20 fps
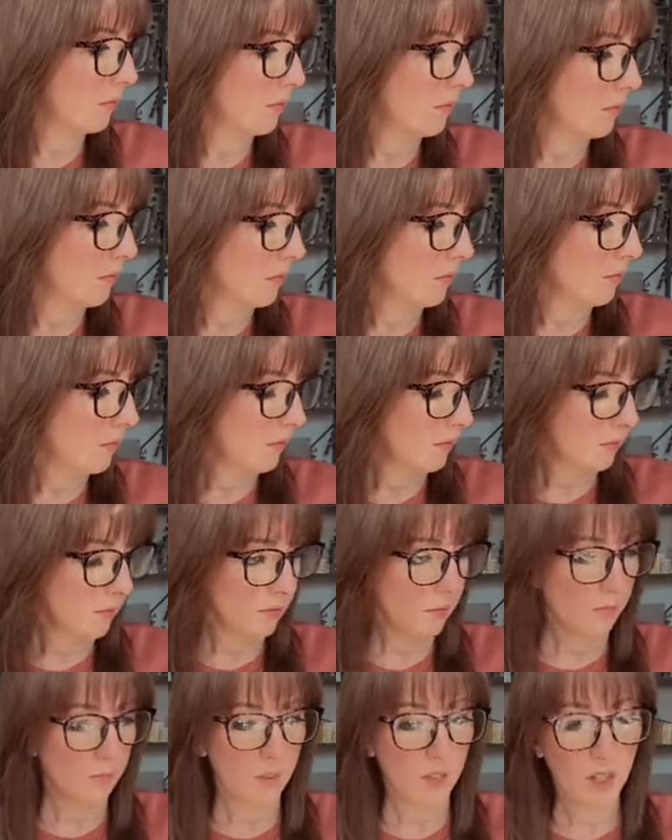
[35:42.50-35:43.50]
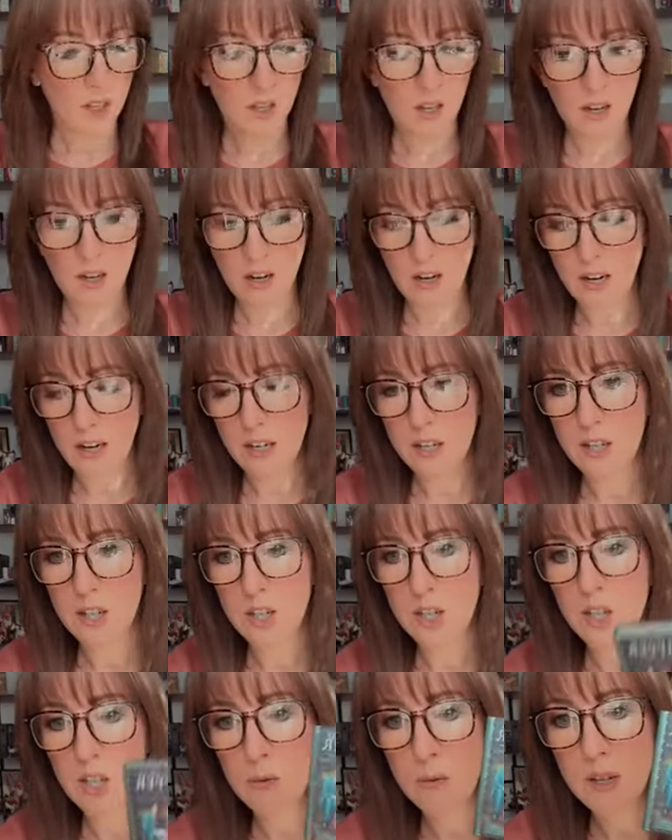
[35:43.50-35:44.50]
All right,
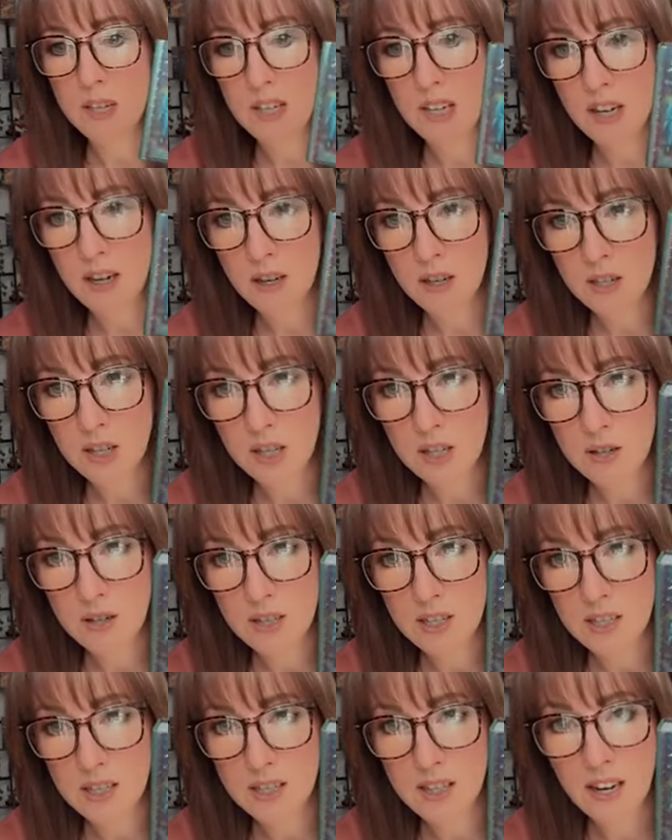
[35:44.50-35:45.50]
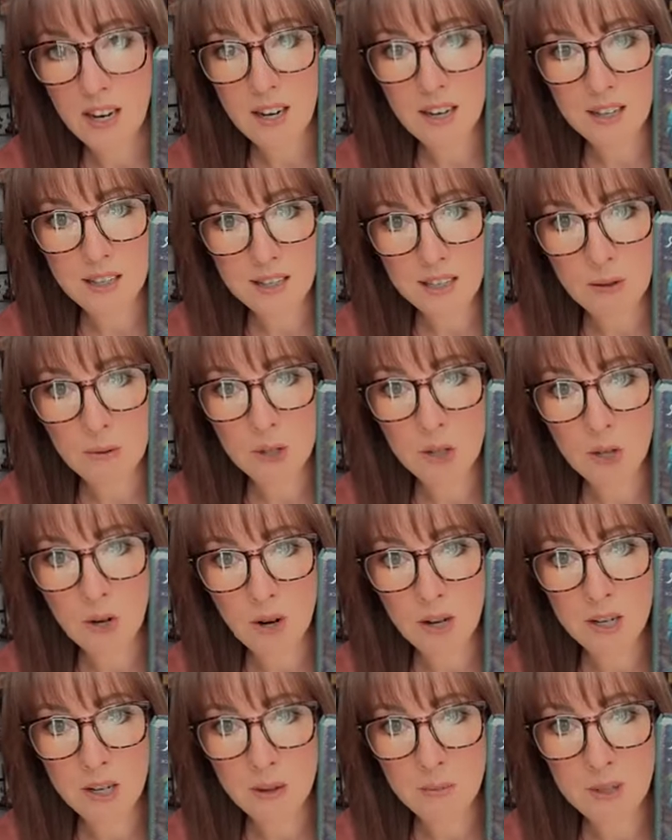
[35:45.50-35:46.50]
should we dare to use this deck and see which
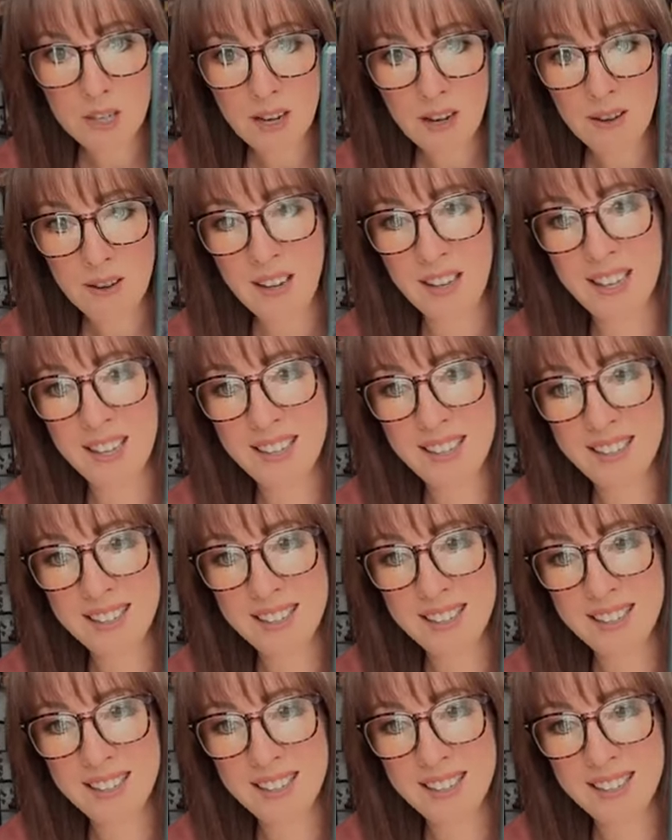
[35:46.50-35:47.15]
card comes out?